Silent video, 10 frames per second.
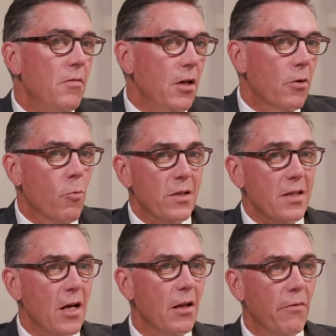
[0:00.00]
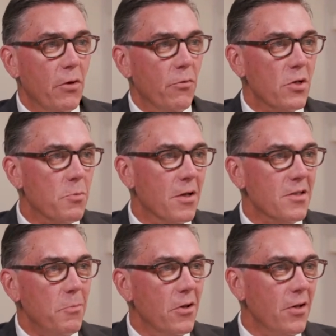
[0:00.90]
what's their level of
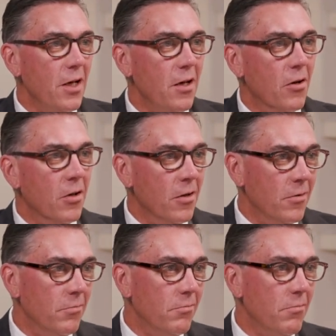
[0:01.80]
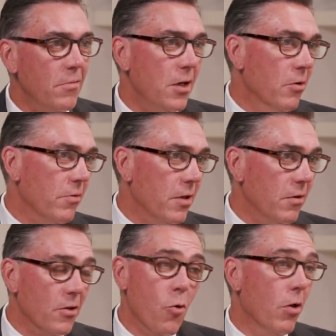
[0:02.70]
responsibility on,
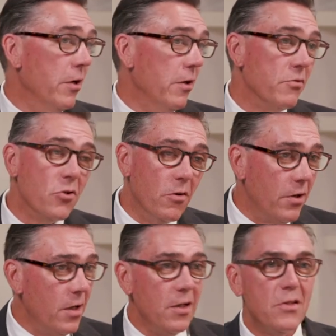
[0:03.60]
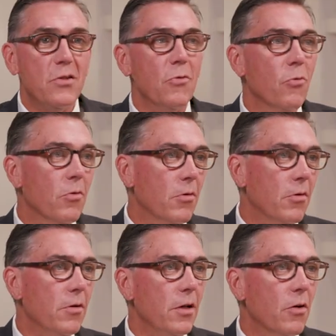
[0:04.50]
the quality of service
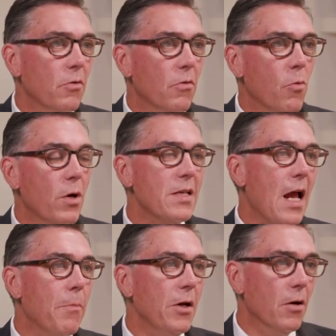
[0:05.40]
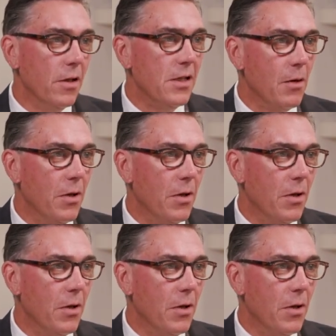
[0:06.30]
or what's happening on the tech